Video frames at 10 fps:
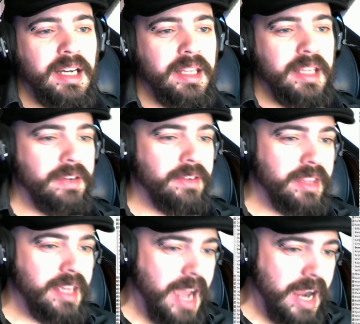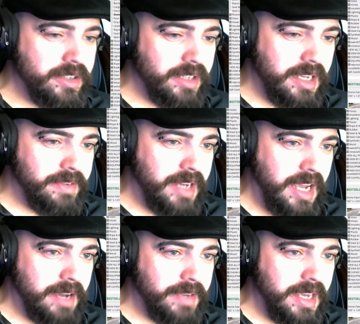They actually even
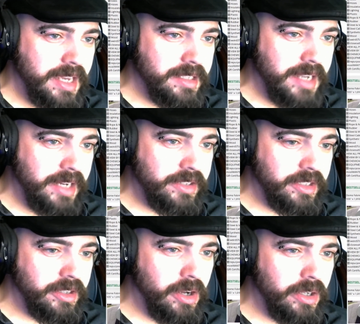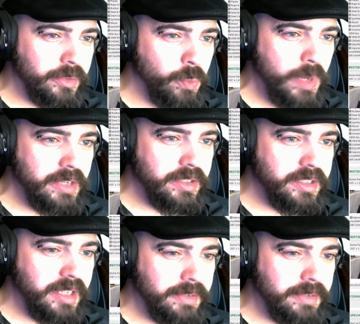have a section called weird stuff.